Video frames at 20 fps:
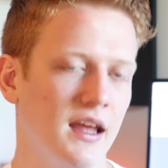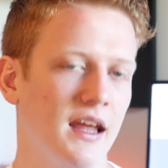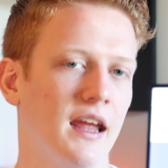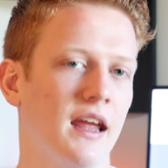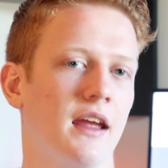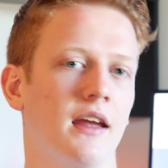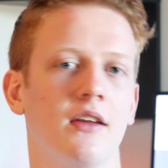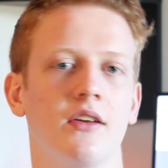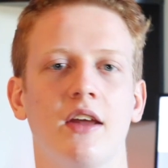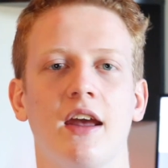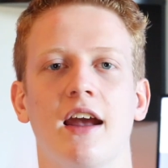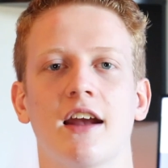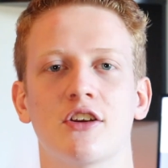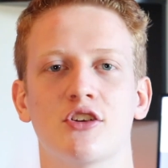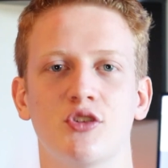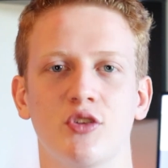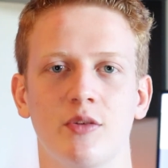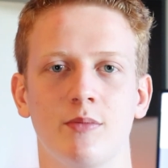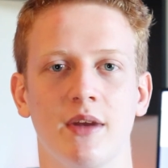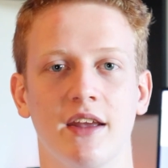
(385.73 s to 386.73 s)
and
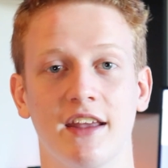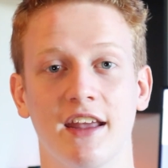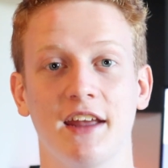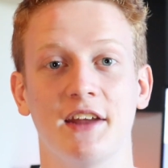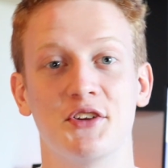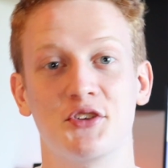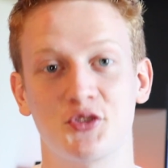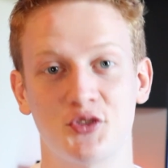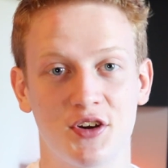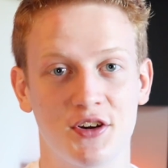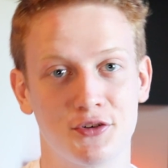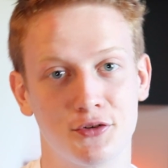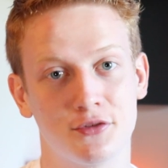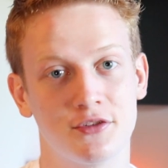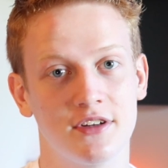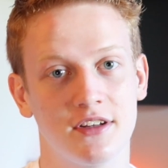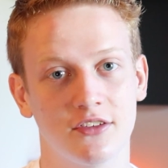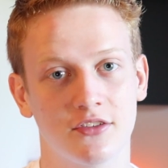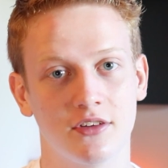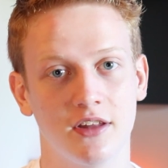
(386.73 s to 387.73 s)
actually make a Stranger
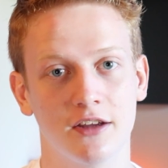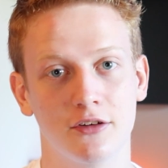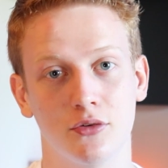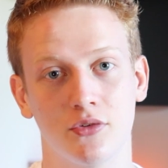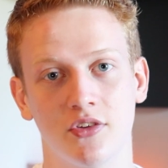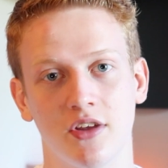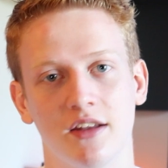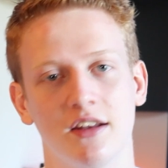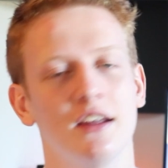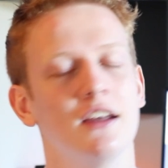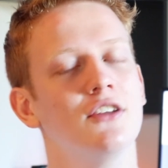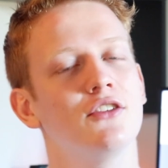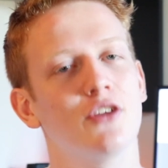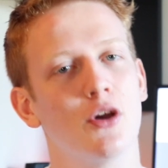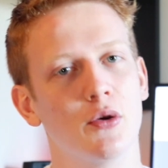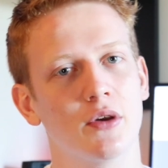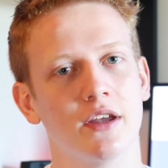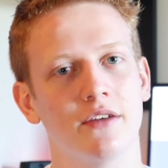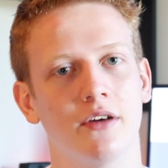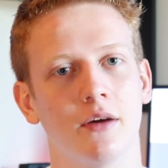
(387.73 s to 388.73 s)
Things LEGO set.
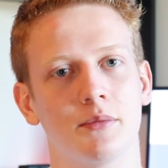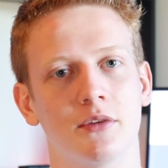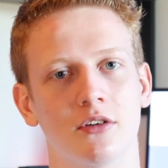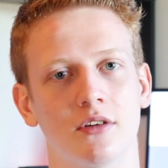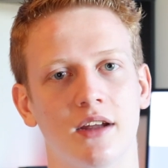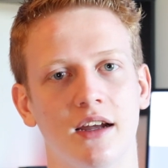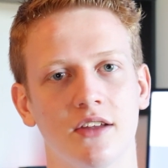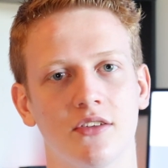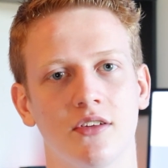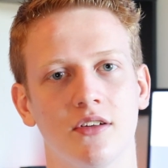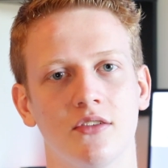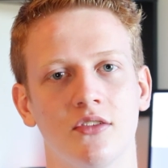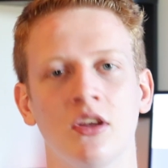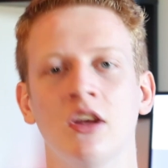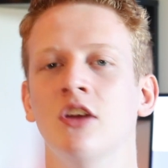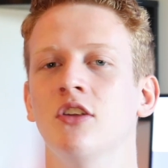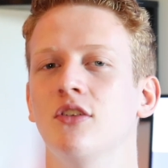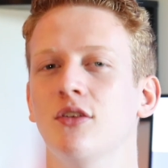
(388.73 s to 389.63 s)
Don't give up their license.